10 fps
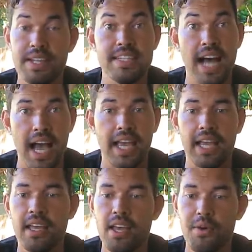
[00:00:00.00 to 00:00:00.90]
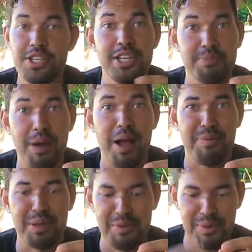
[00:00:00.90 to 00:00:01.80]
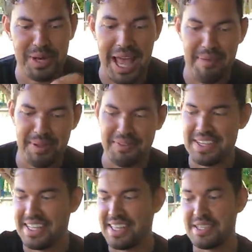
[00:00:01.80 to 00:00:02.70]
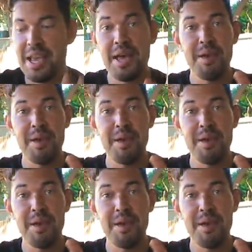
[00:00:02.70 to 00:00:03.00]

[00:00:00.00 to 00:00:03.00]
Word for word: by dying, which is probably what would happen if I did this.